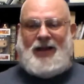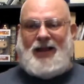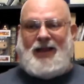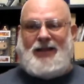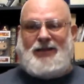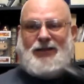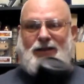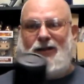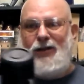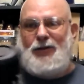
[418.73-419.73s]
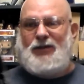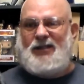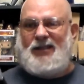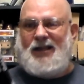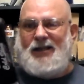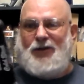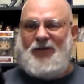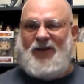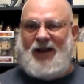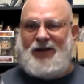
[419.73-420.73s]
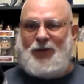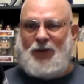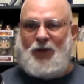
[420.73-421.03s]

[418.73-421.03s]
And this is the closest I could find to a